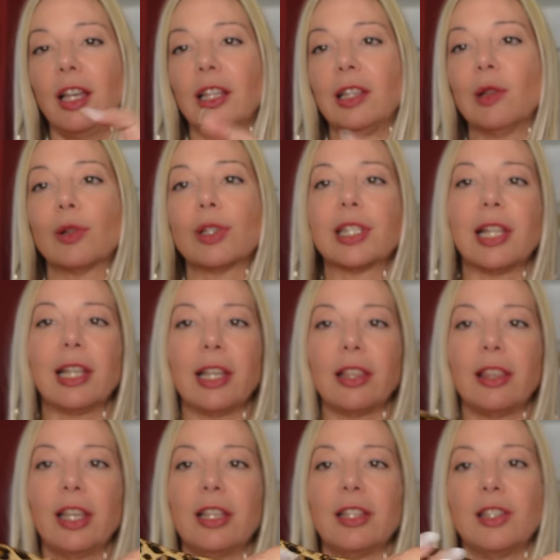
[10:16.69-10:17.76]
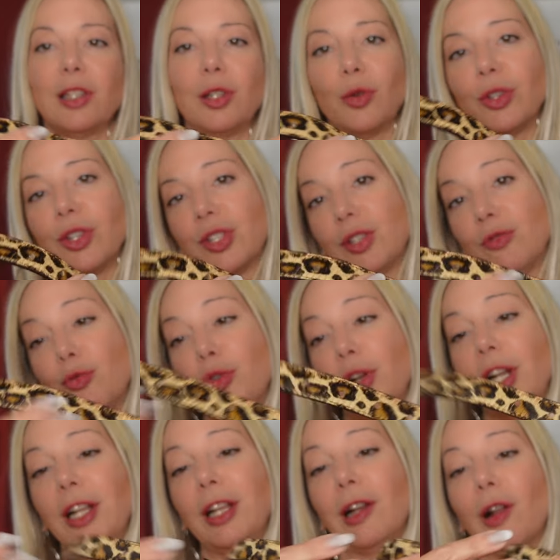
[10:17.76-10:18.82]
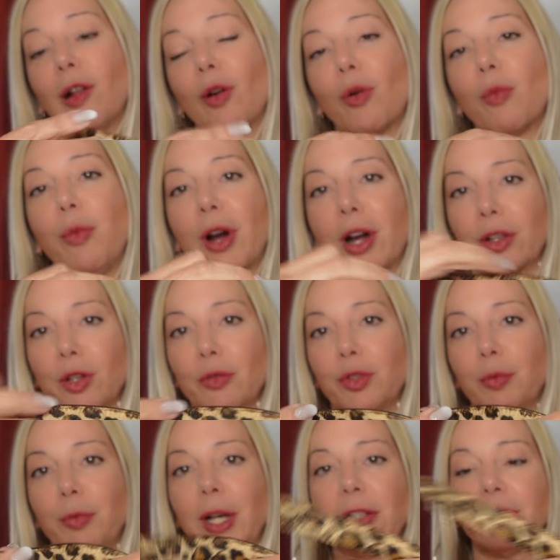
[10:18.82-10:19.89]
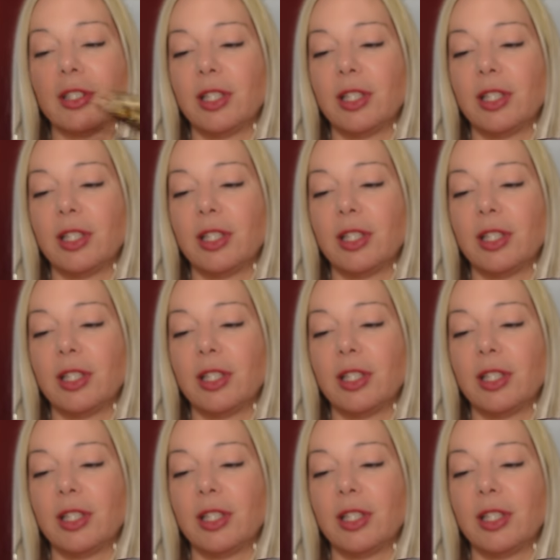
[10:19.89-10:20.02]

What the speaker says: it looks like this, you know, this really long part of the belt